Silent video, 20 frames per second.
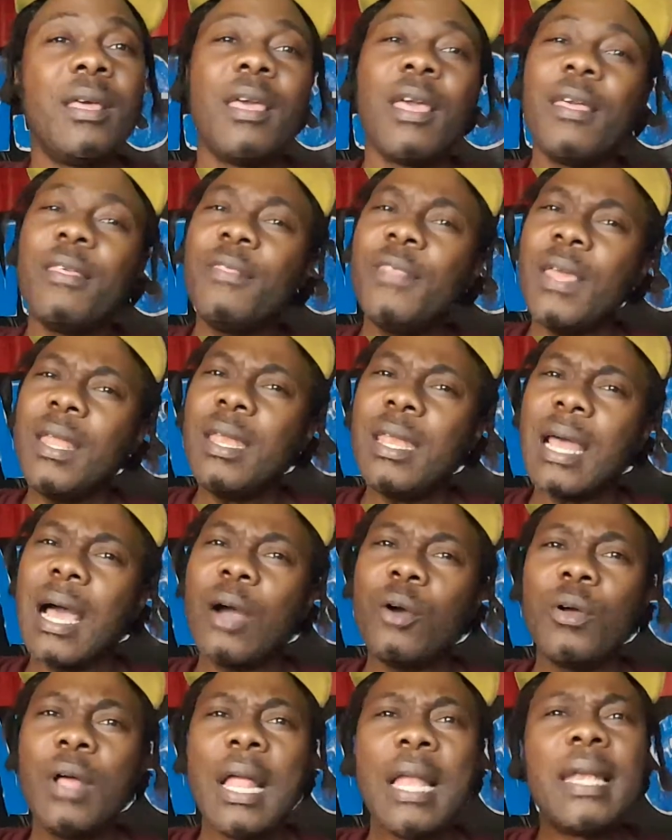And then
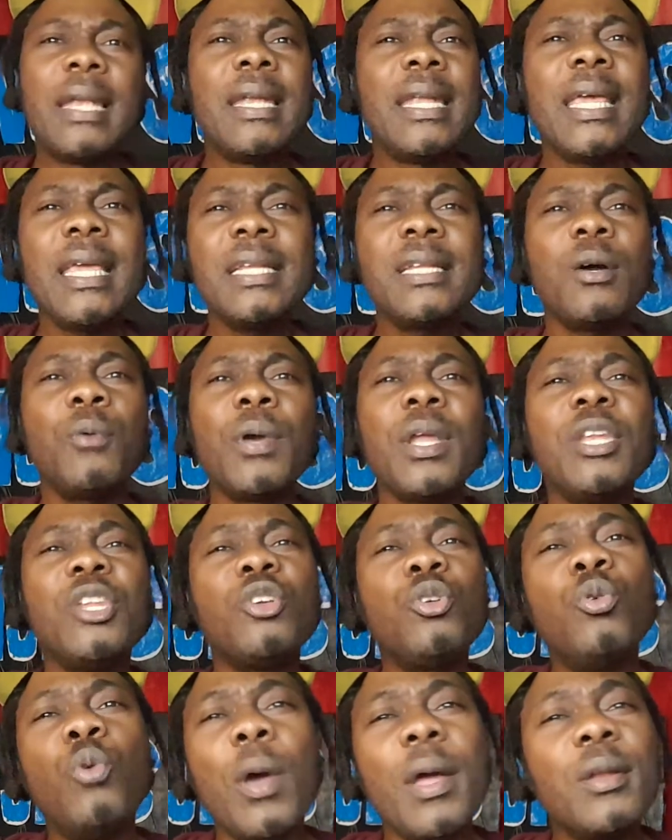now, later
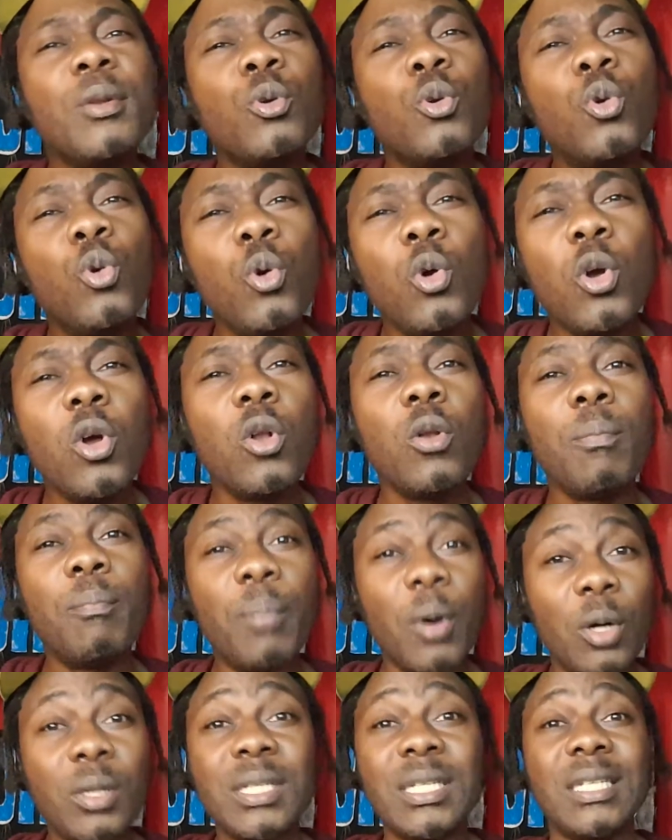when Google
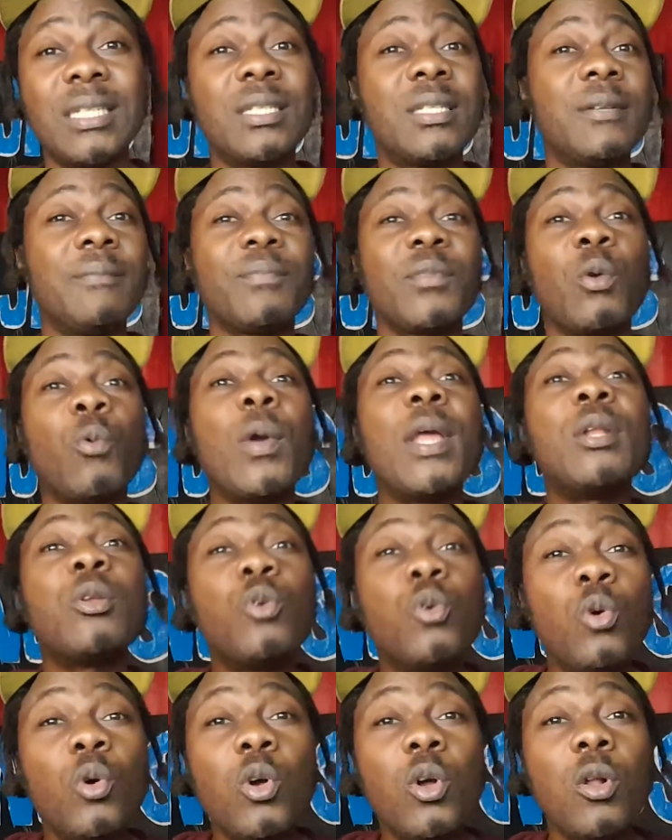bought it, when
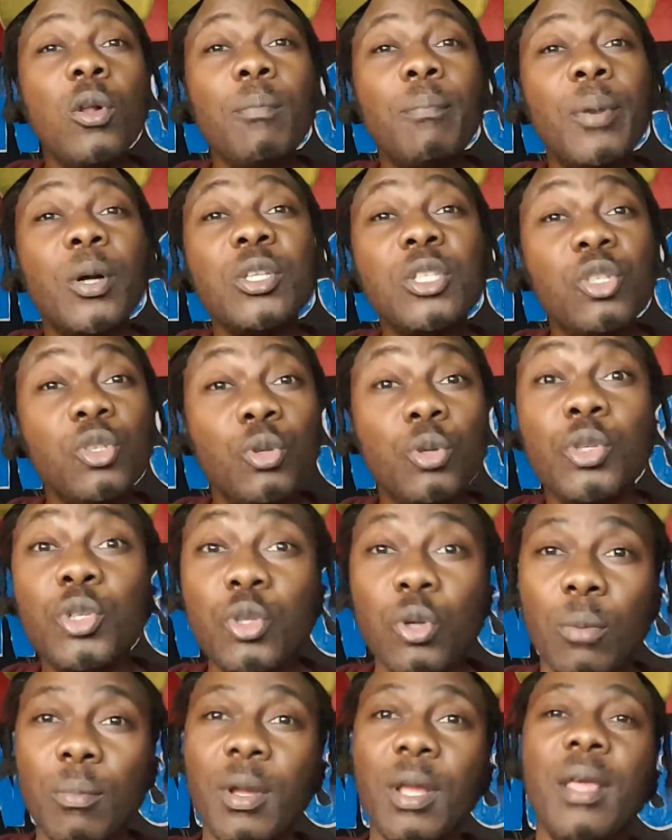Google bought
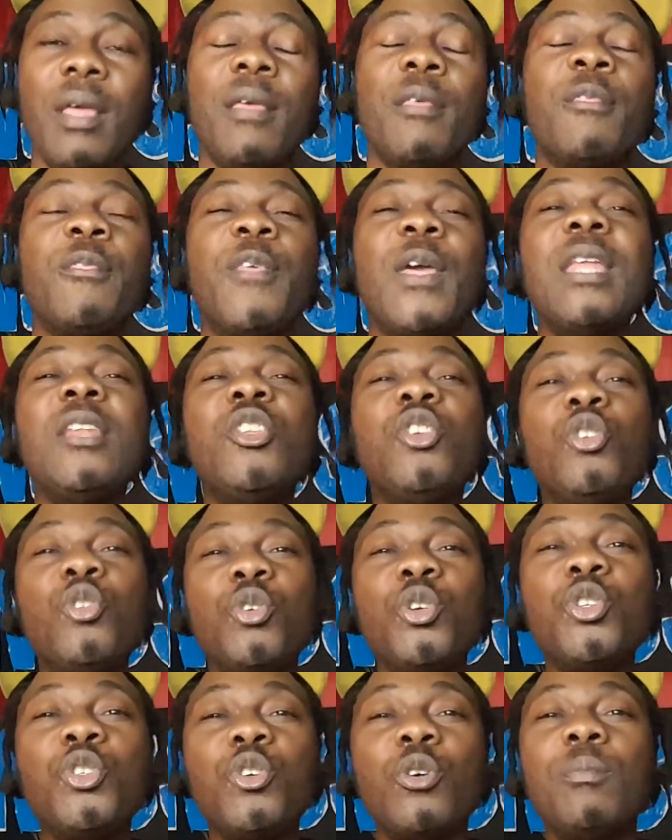YouTube, then
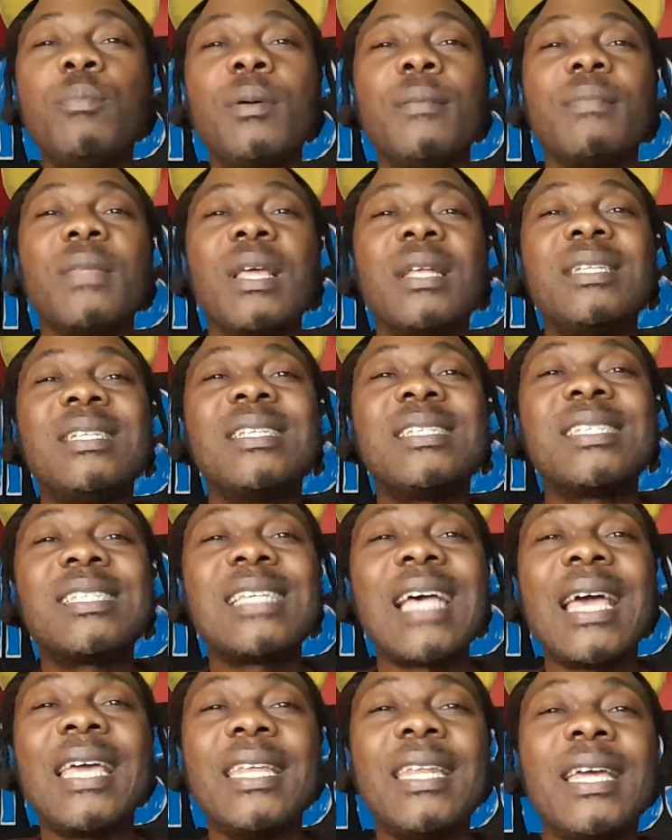YouTube
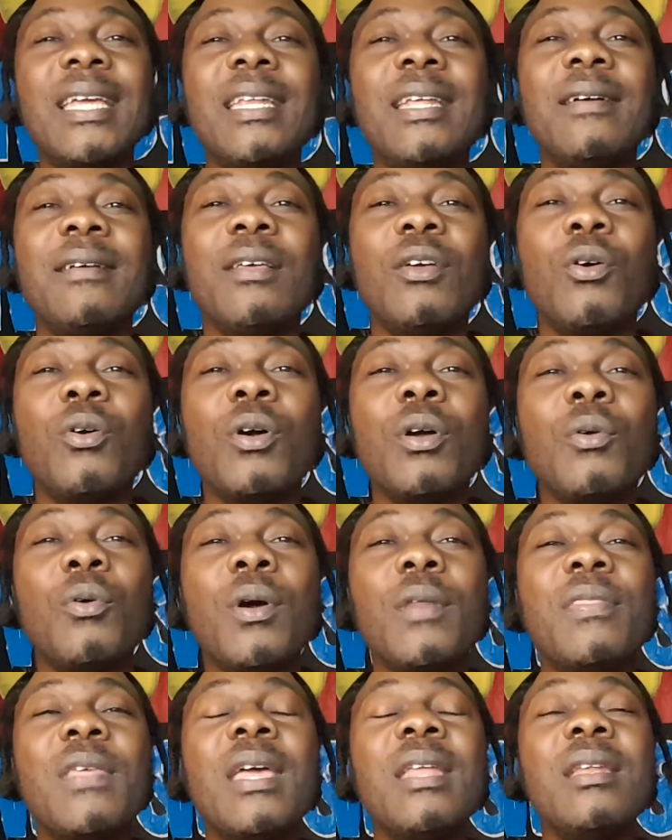decided,
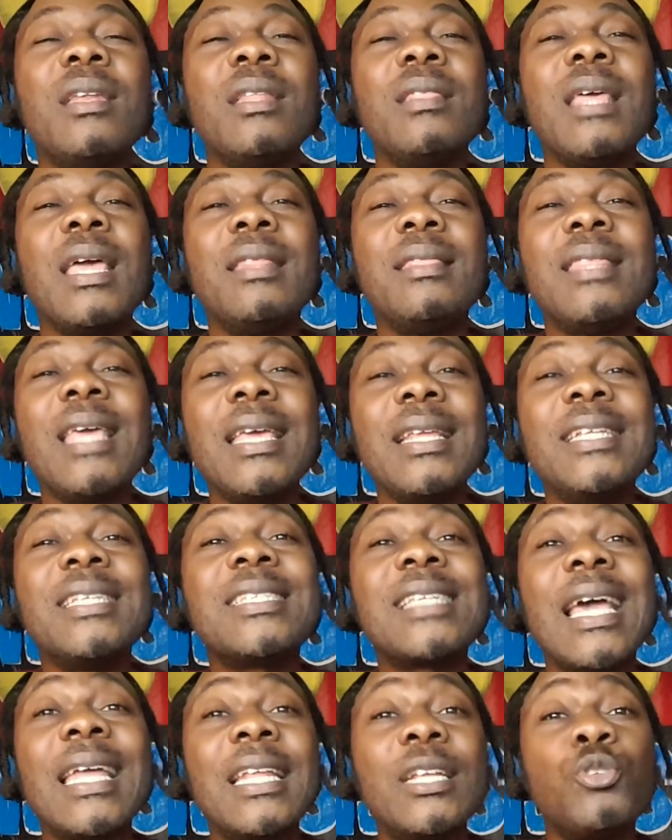then they
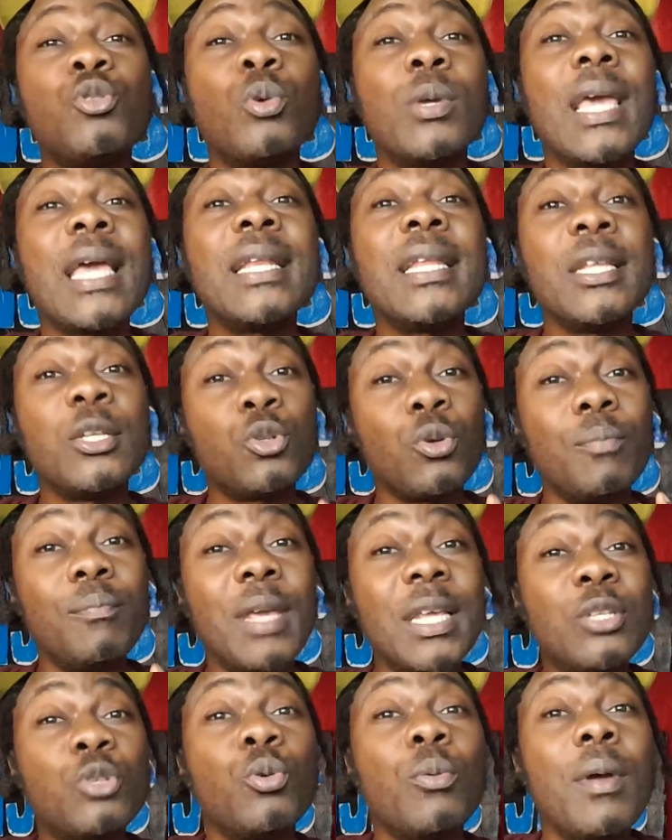decided to get
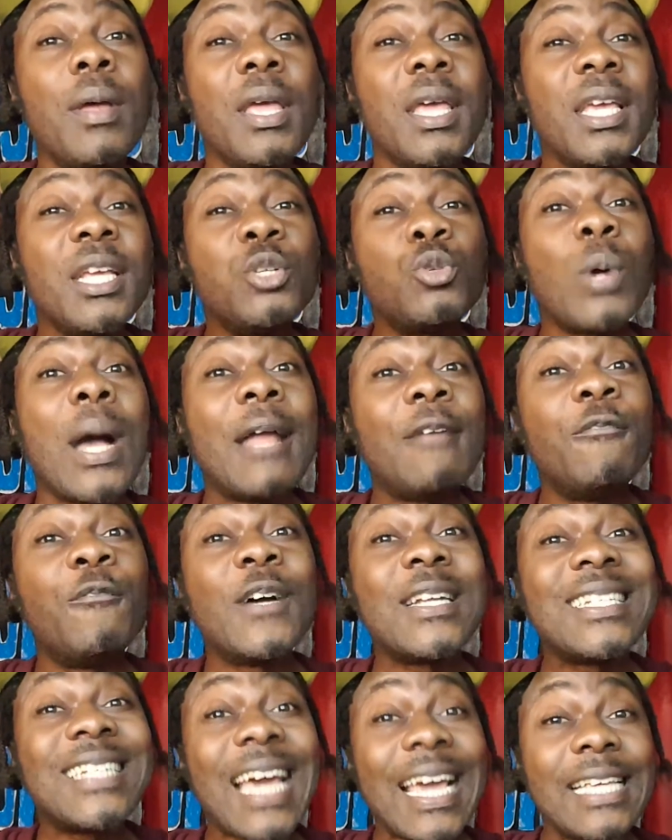into
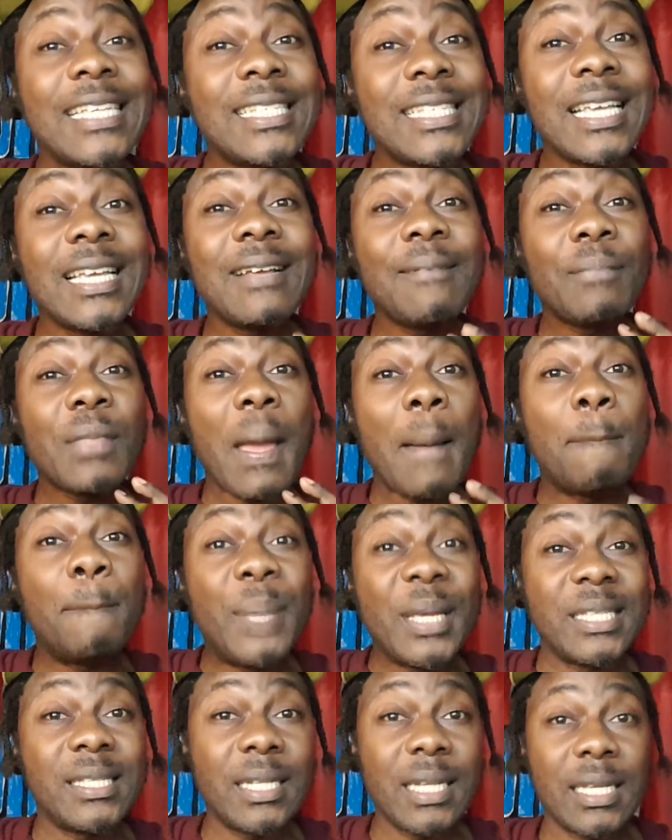advertising
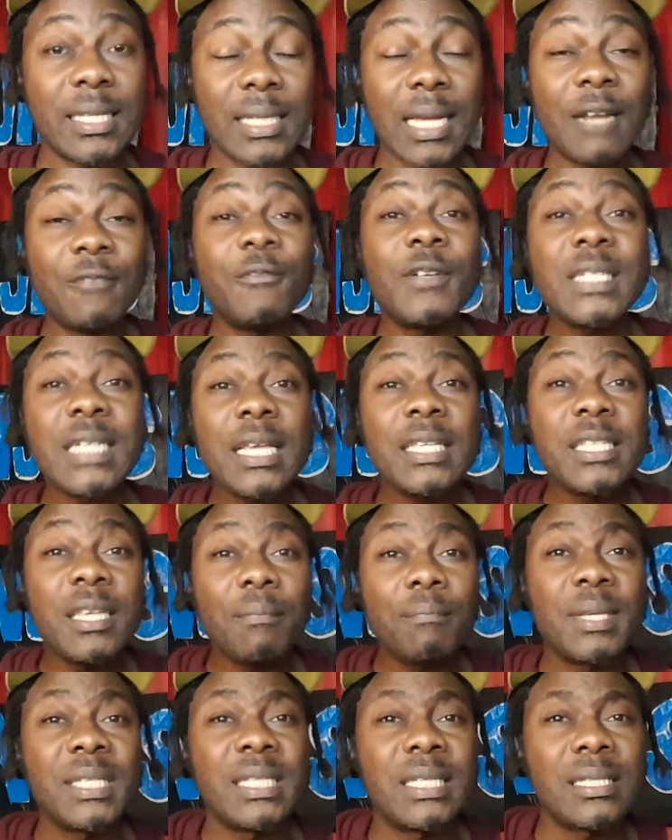business.
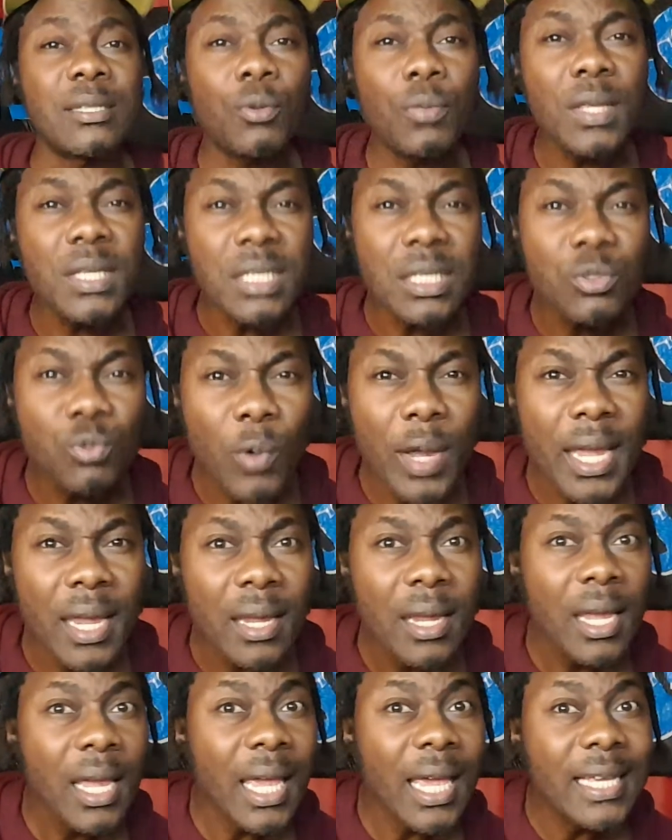So this is
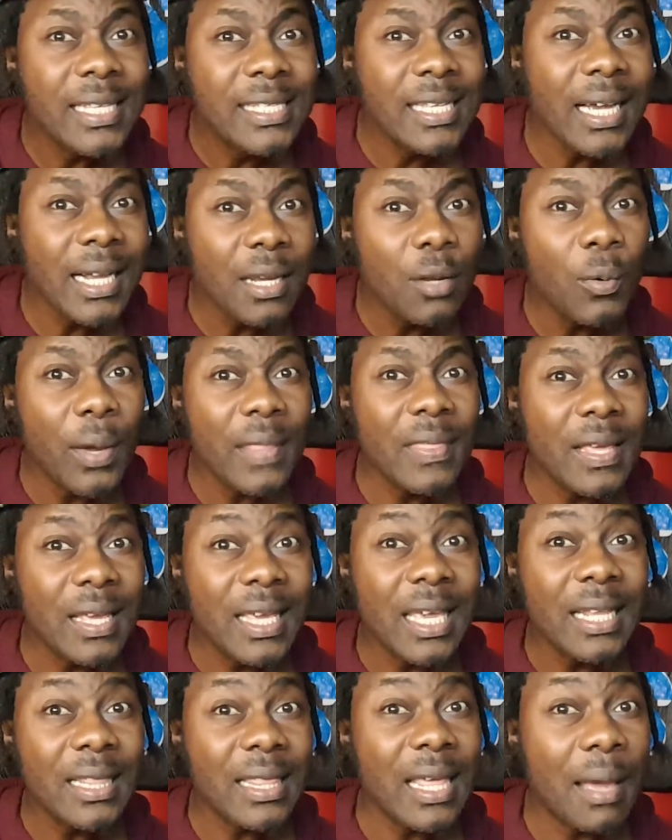exactly where they
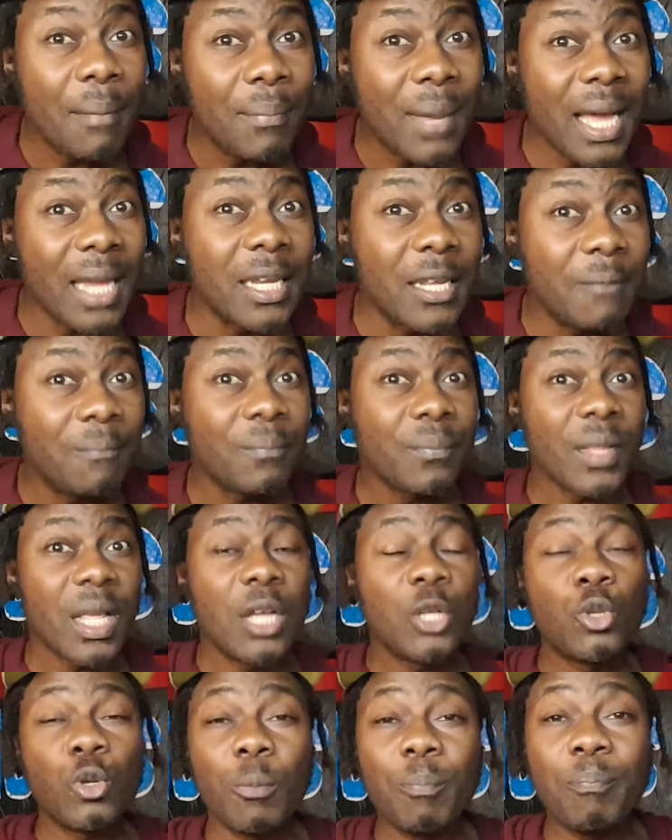get their money
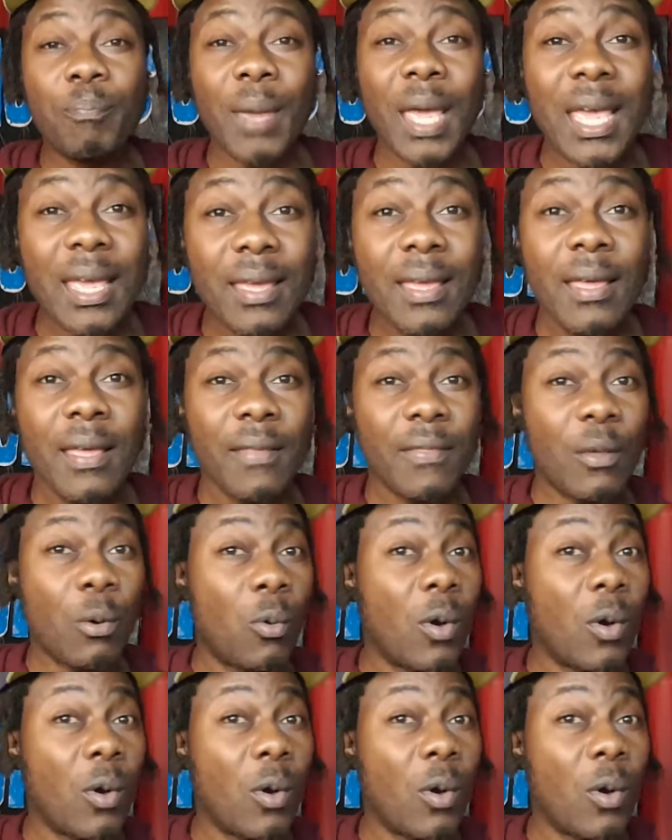to pay the